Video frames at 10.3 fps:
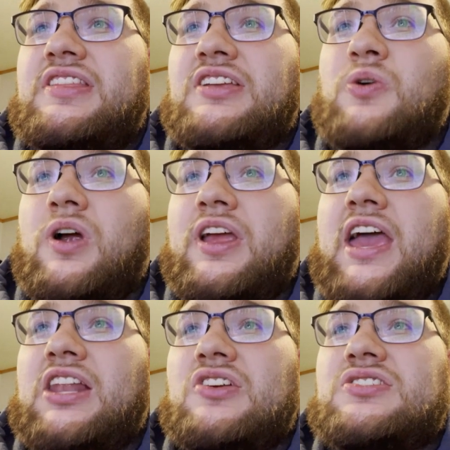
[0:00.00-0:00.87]
think
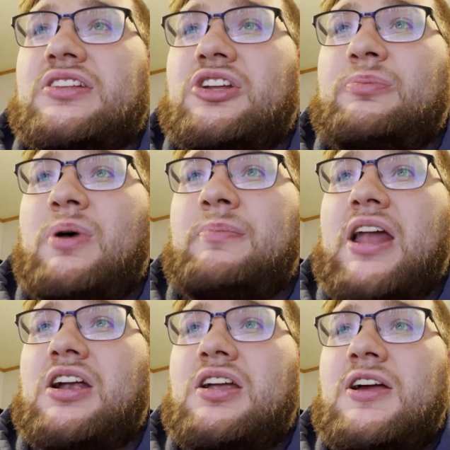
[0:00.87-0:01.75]
Torracat looks a little bit
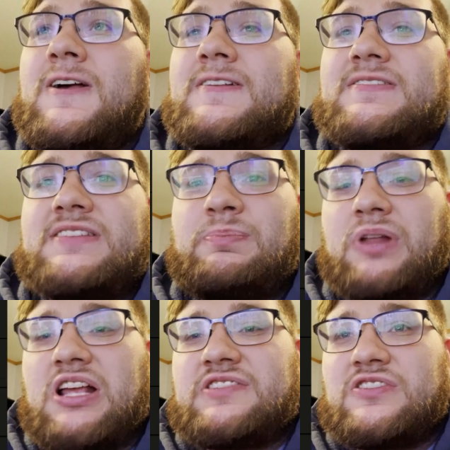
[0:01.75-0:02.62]
better. C+ for